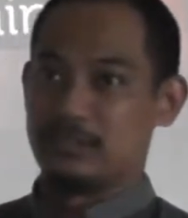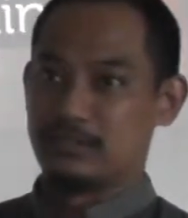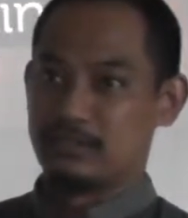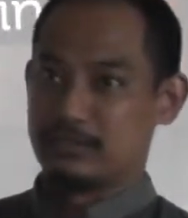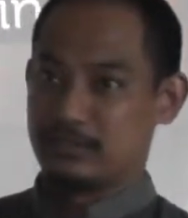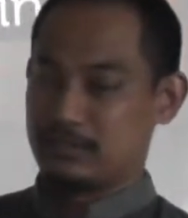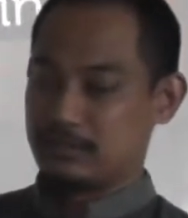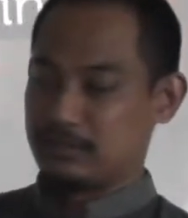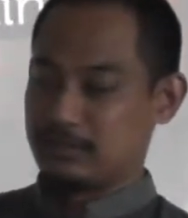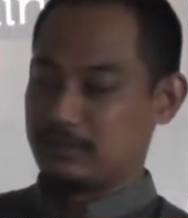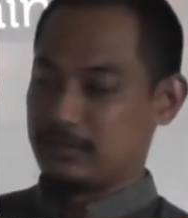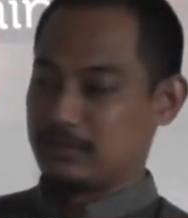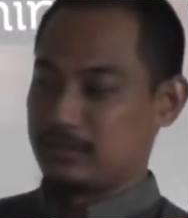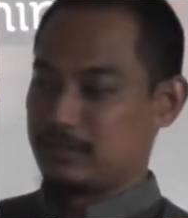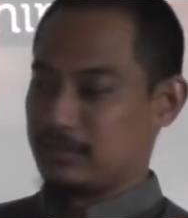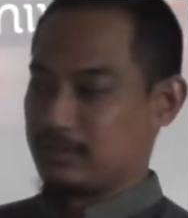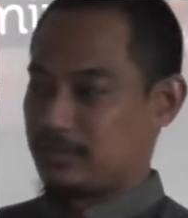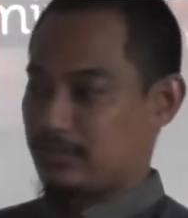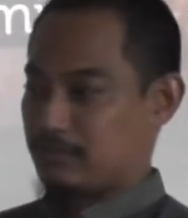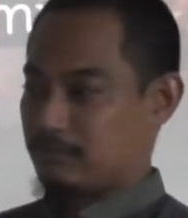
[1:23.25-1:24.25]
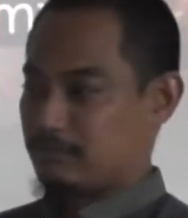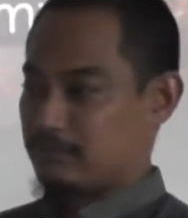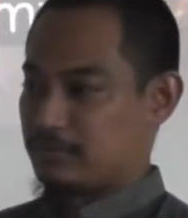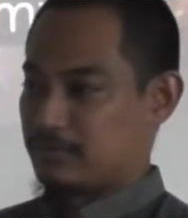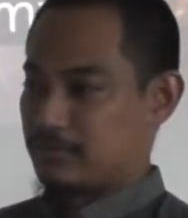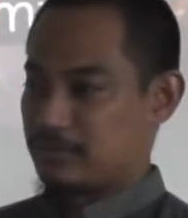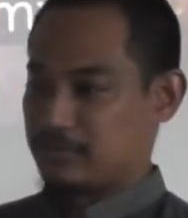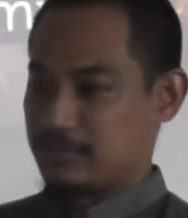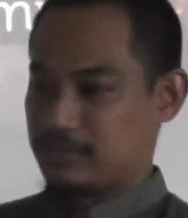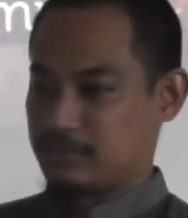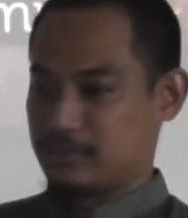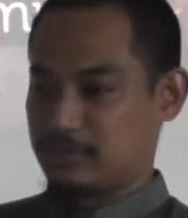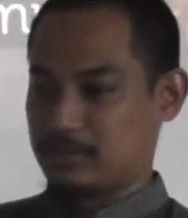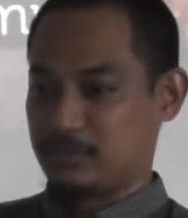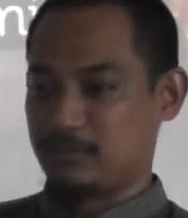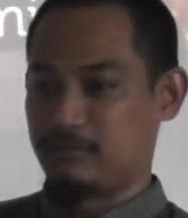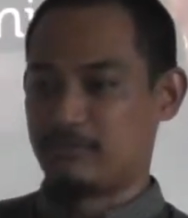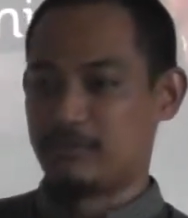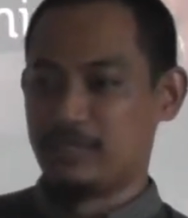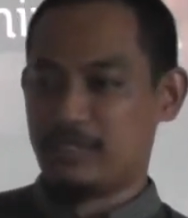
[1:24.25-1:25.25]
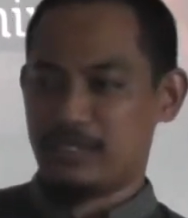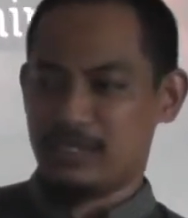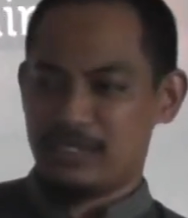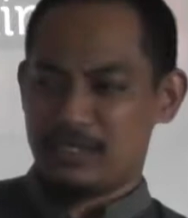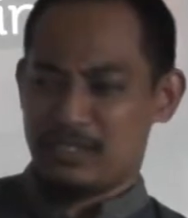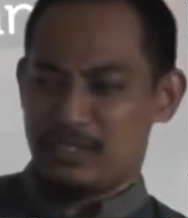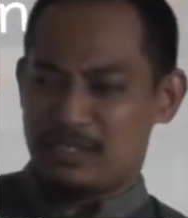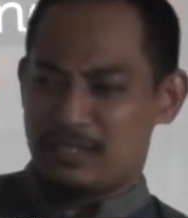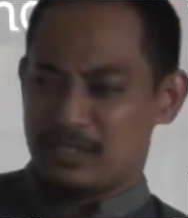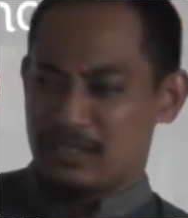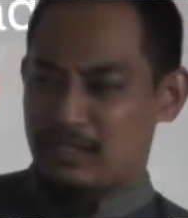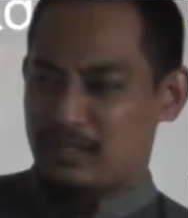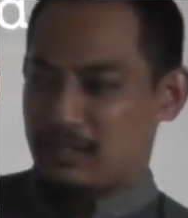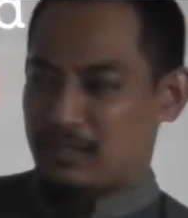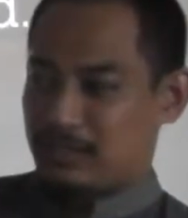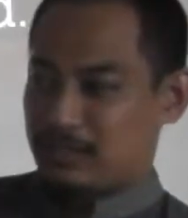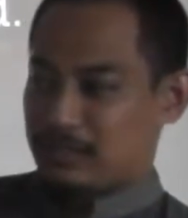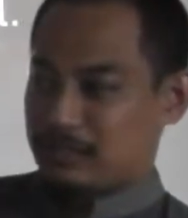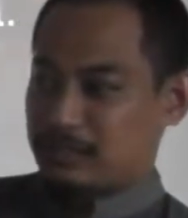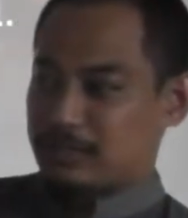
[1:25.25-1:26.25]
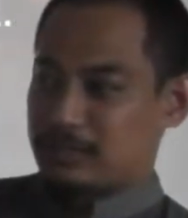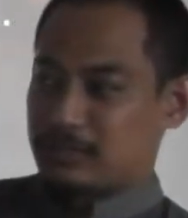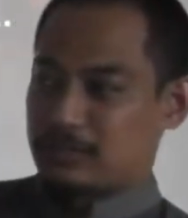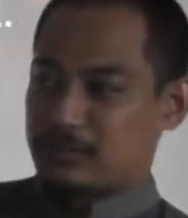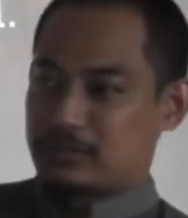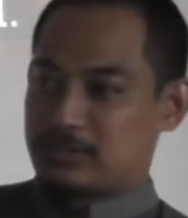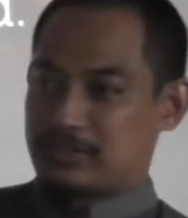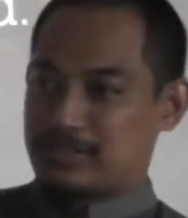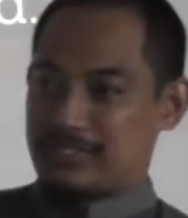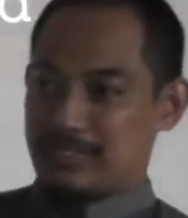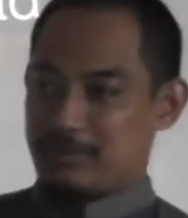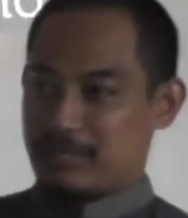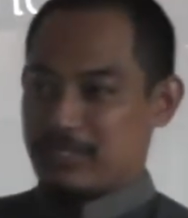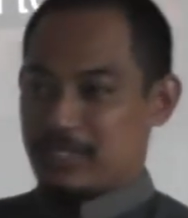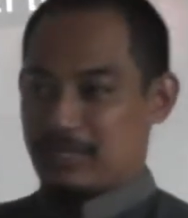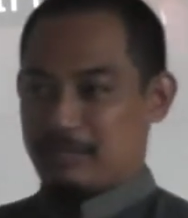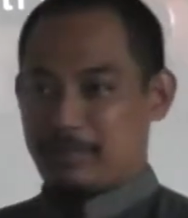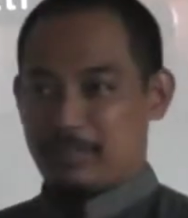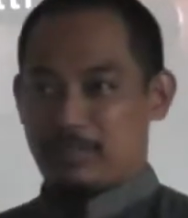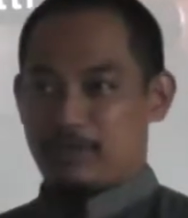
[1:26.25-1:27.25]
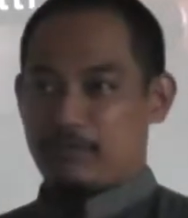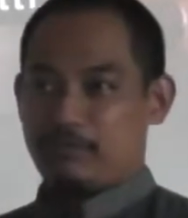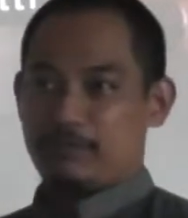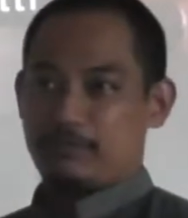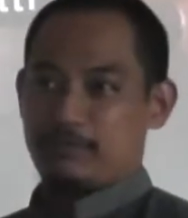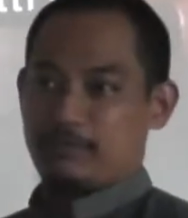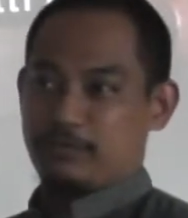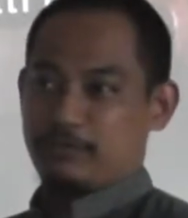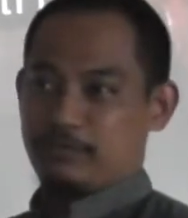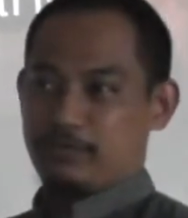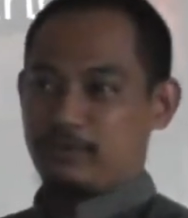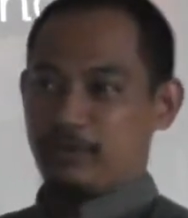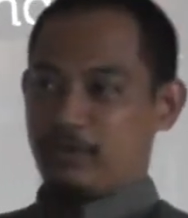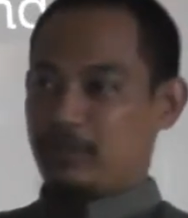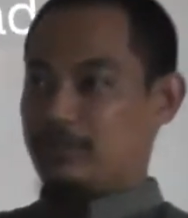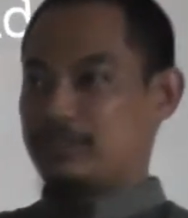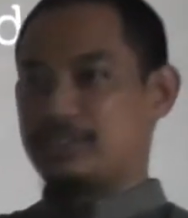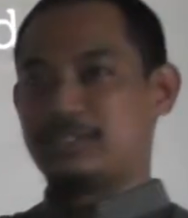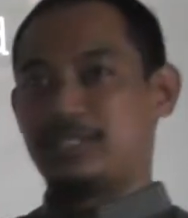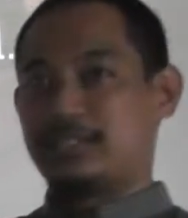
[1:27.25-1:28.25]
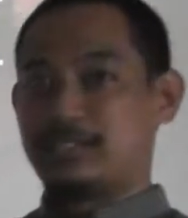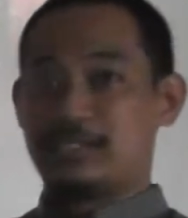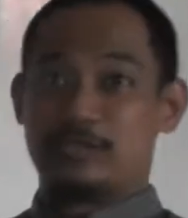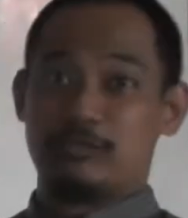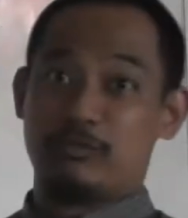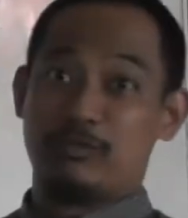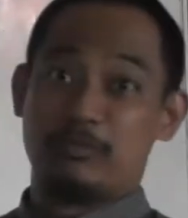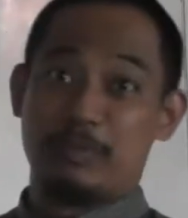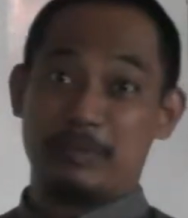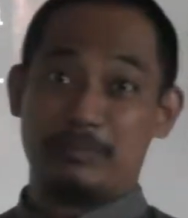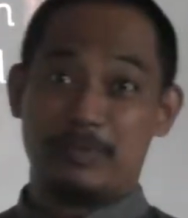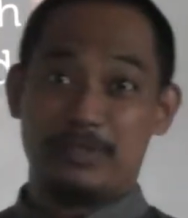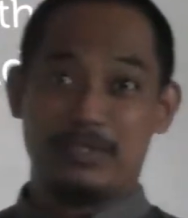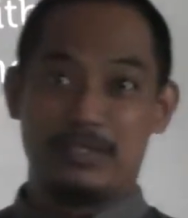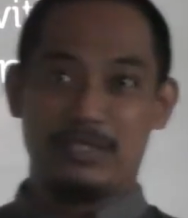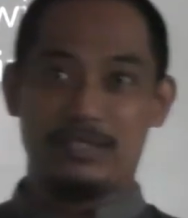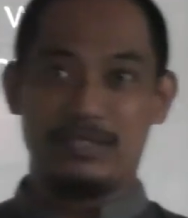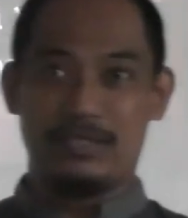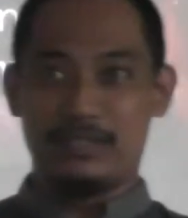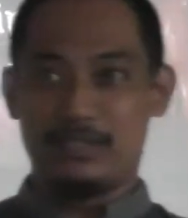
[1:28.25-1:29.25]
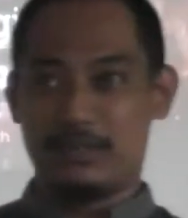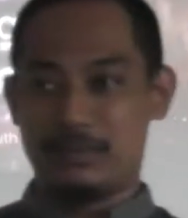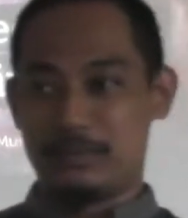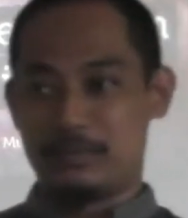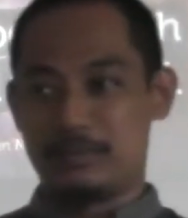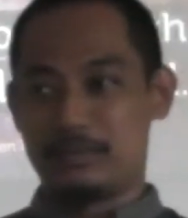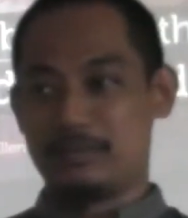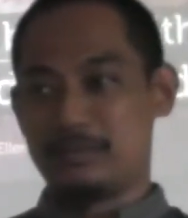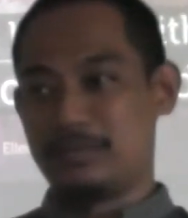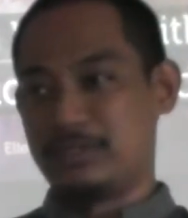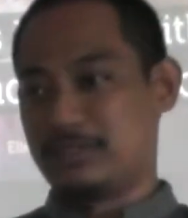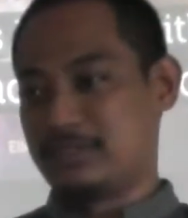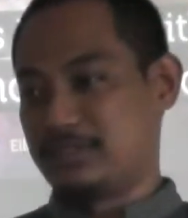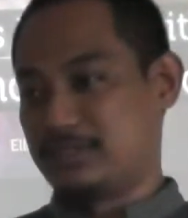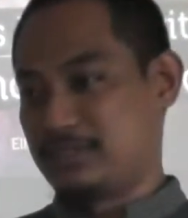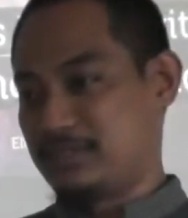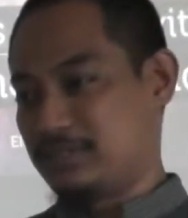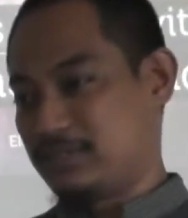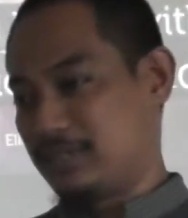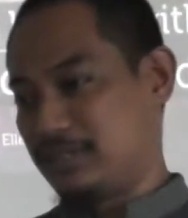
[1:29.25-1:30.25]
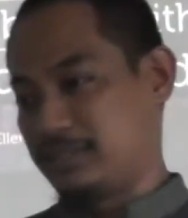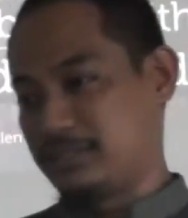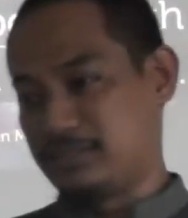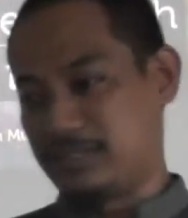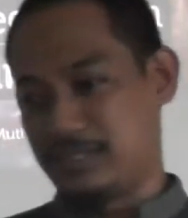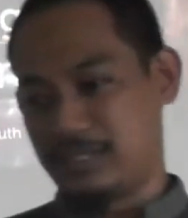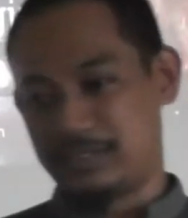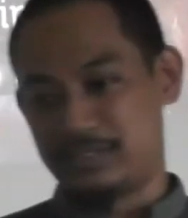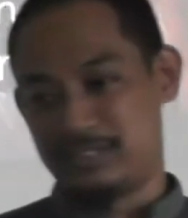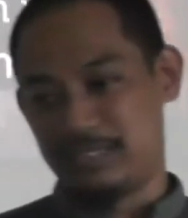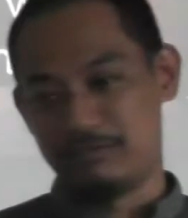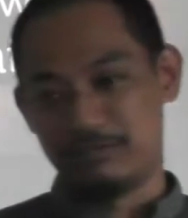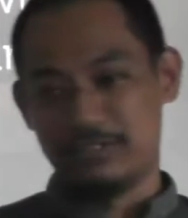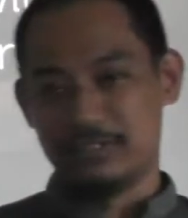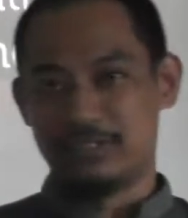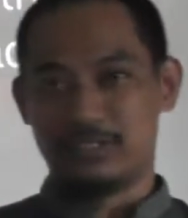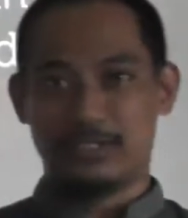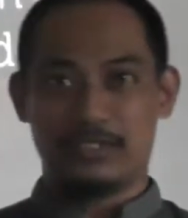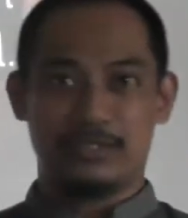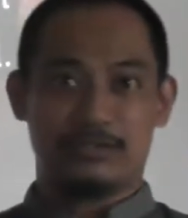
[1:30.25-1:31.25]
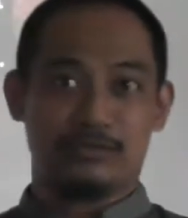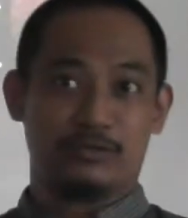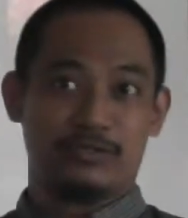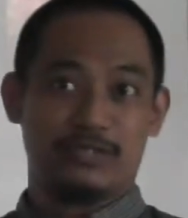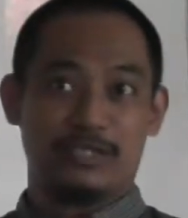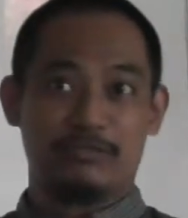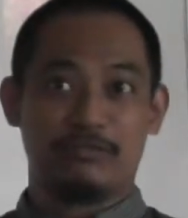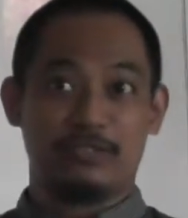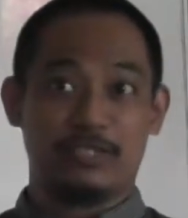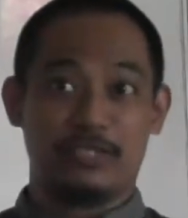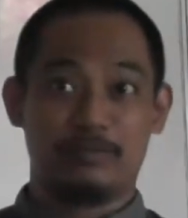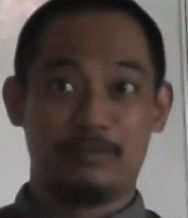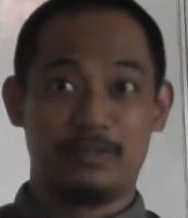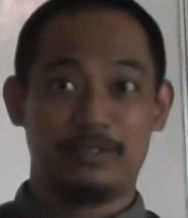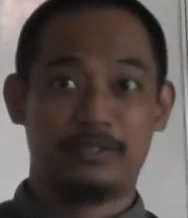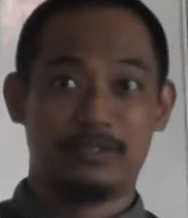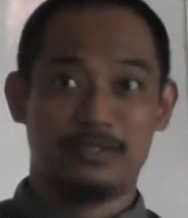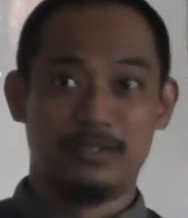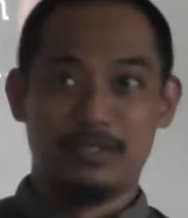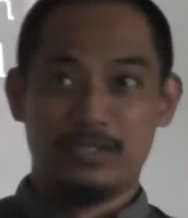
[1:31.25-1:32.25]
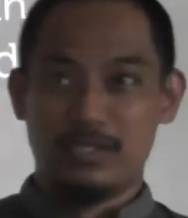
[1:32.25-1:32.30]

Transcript: Like they have done research of the similar habit of all the successful people, and they see that there are 7 traits or 7 habits.